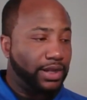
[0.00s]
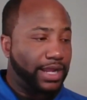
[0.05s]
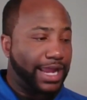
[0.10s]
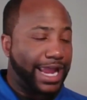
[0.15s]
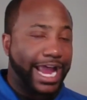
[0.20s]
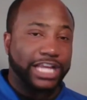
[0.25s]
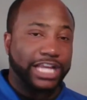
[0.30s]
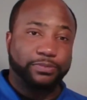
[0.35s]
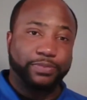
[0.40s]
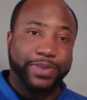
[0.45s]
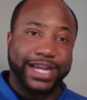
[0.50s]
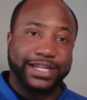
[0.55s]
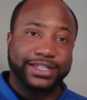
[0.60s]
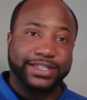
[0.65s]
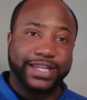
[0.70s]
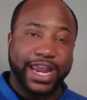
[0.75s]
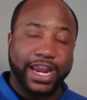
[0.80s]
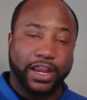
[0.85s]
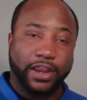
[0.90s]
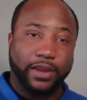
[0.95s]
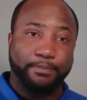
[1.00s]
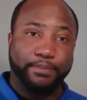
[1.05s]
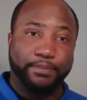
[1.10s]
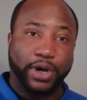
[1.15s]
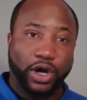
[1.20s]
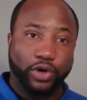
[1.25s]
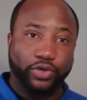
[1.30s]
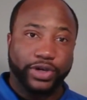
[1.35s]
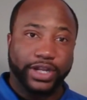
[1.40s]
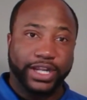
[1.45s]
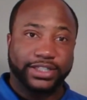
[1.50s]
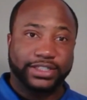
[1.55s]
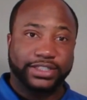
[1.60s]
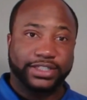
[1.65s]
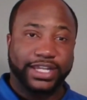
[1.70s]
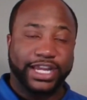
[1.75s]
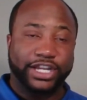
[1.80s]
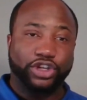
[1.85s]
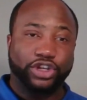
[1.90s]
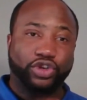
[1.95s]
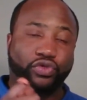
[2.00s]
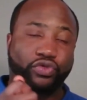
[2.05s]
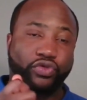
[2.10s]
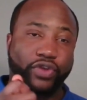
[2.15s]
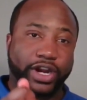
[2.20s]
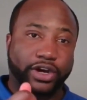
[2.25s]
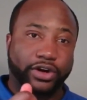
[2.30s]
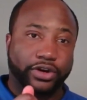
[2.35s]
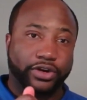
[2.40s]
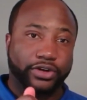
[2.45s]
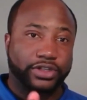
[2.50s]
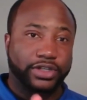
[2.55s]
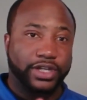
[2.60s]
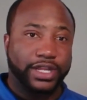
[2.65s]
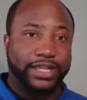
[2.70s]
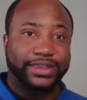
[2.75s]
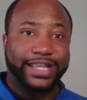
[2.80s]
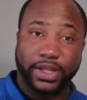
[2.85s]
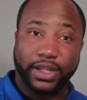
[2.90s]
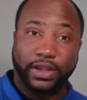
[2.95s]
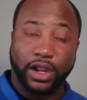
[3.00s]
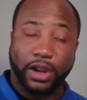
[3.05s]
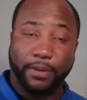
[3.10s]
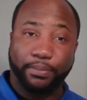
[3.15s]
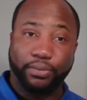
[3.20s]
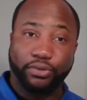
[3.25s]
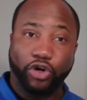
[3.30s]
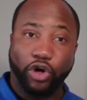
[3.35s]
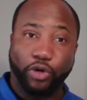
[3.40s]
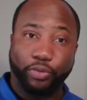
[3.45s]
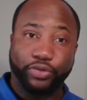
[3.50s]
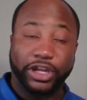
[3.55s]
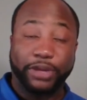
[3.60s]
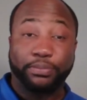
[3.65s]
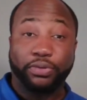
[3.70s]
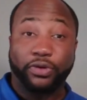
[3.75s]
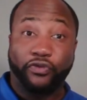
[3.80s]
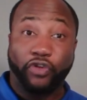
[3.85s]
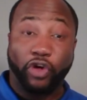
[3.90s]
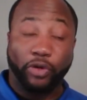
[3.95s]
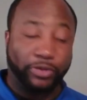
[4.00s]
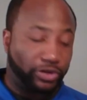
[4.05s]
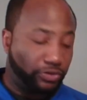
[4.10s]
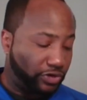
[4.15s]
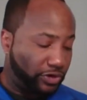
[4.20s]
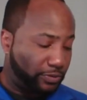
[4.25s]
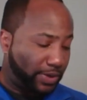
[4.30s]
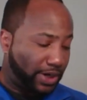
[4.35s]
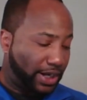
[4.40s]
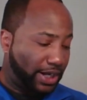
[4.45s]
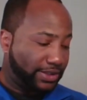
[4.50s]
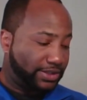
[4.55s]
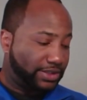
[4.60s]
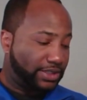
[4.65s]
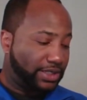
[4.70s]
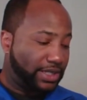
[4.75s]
aspects and components and triggers that appropriate performance response.